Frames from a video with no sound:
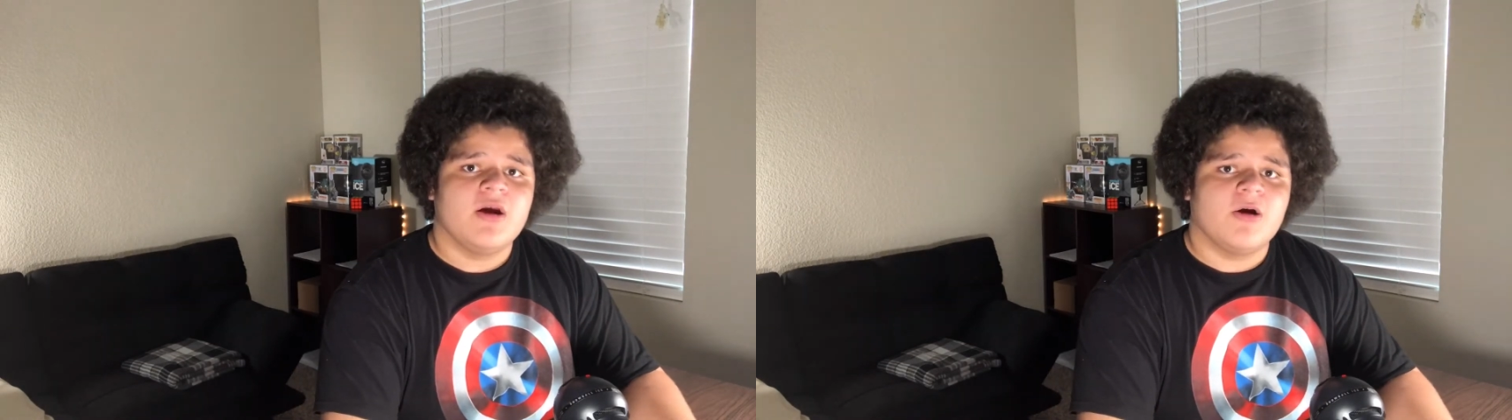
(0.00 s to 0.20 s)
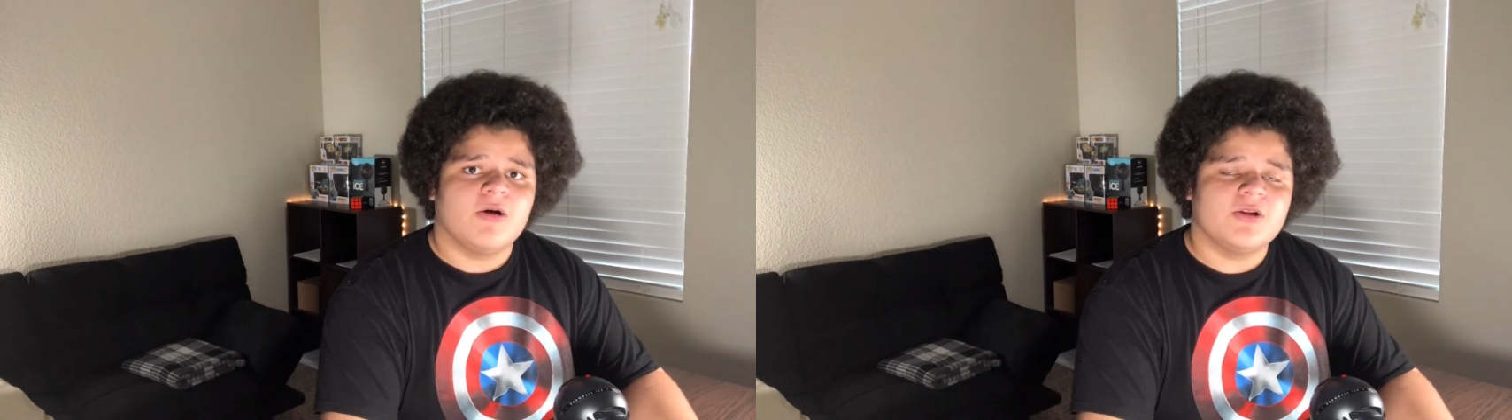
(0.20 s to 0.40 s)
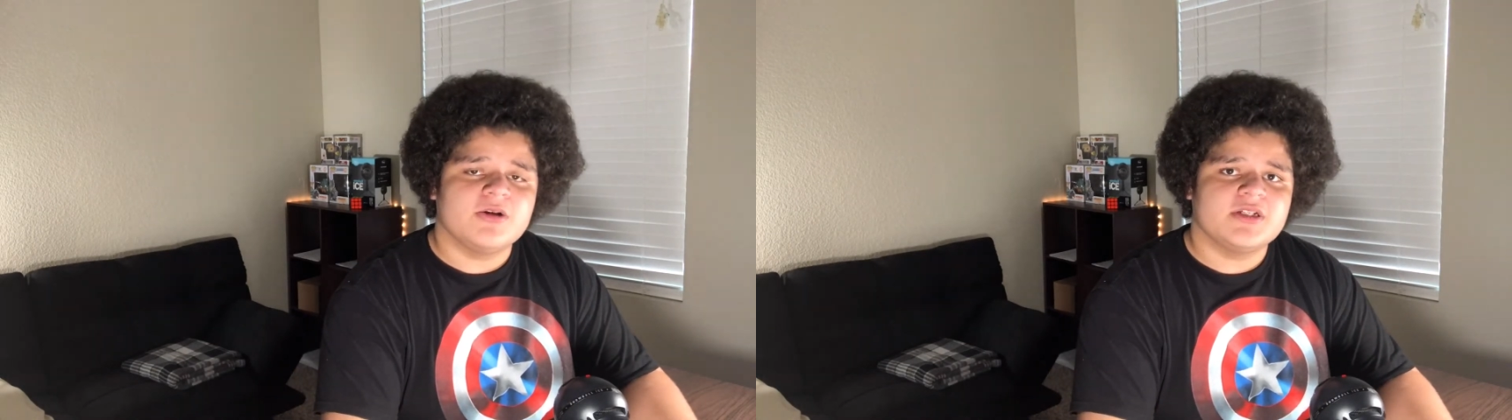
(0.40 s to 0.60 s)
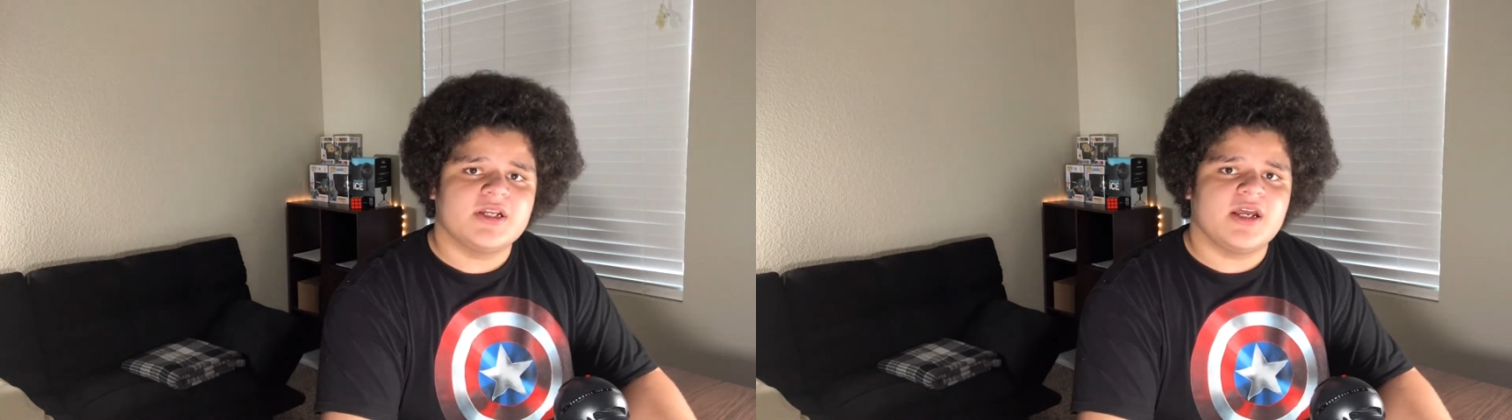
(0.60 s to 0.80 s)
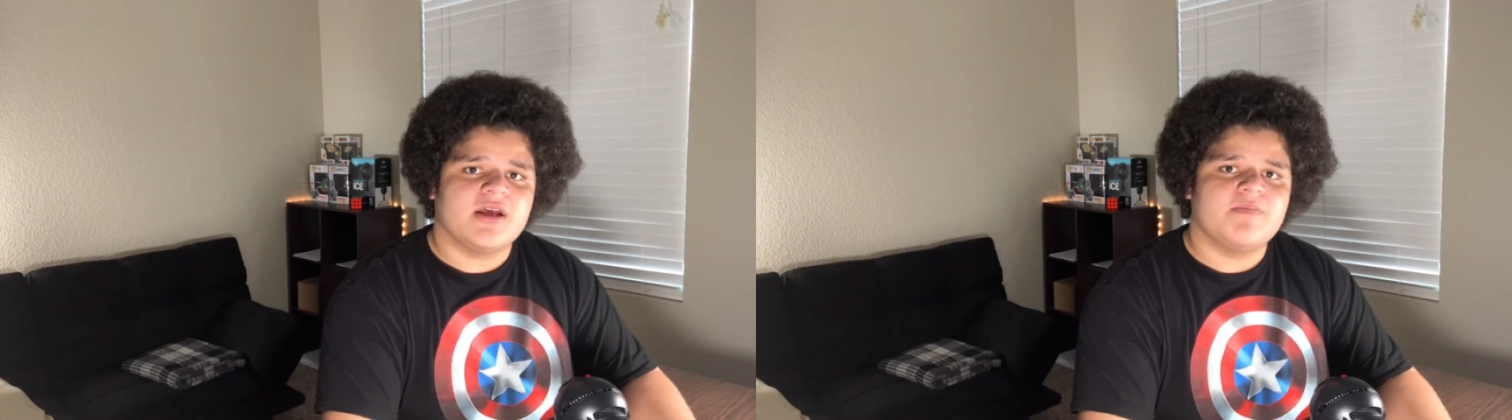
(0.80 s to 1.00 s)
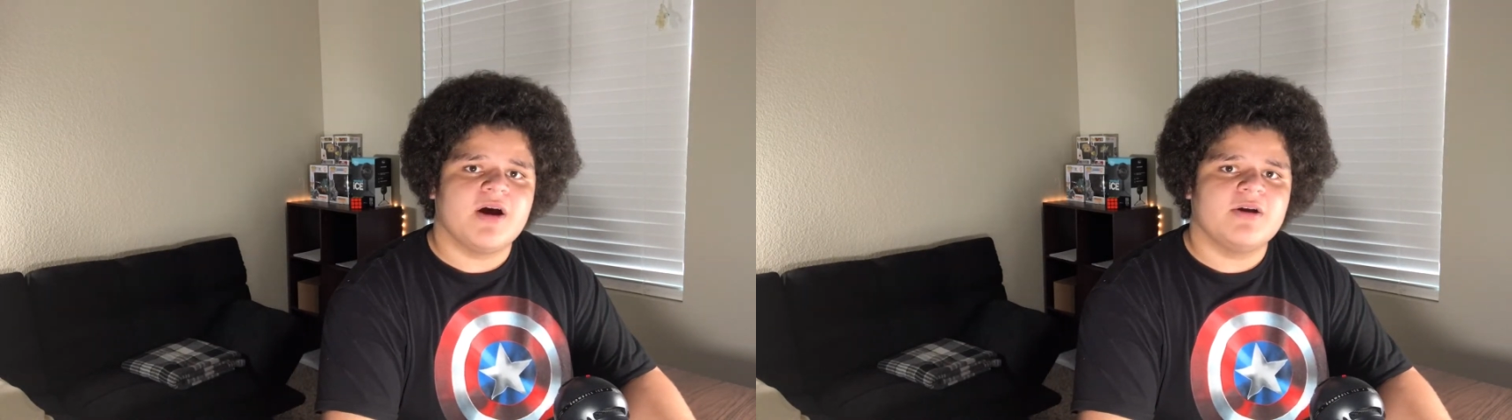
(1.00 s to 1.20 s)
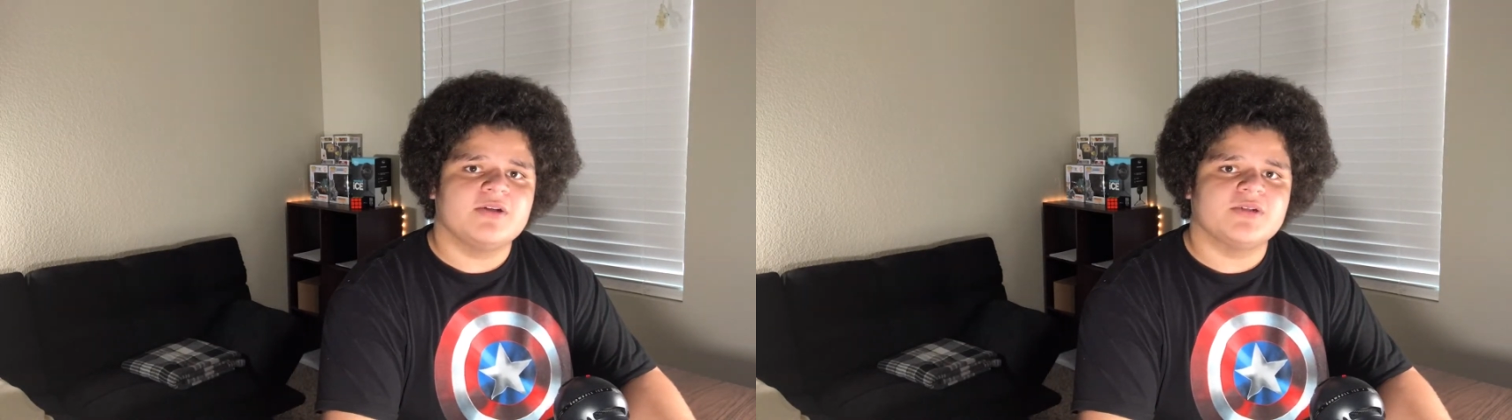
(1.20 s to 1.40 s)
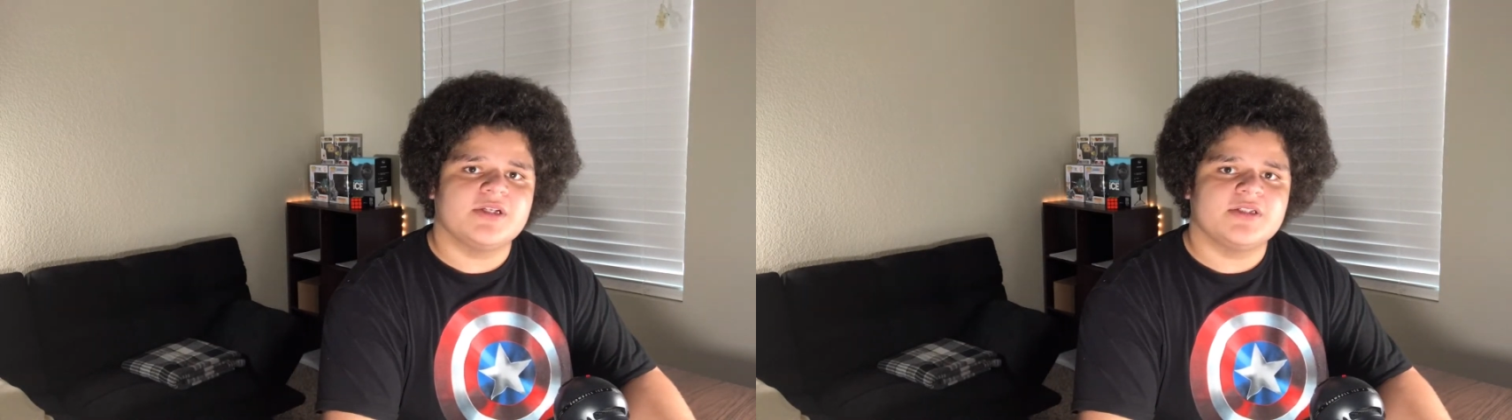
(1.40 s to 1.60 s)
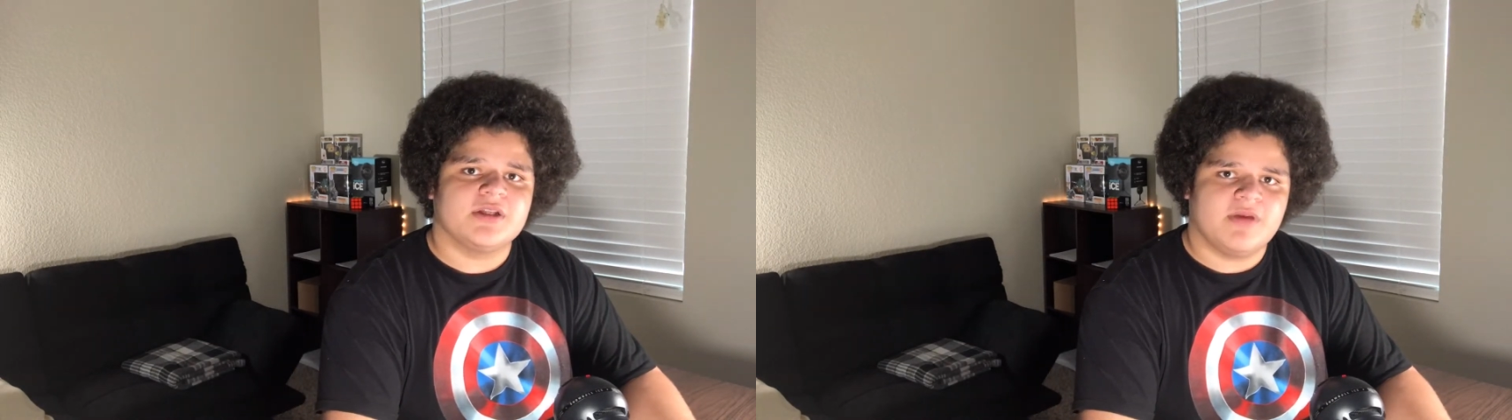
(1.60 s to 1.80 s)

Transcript: Earlier today, Powder's released some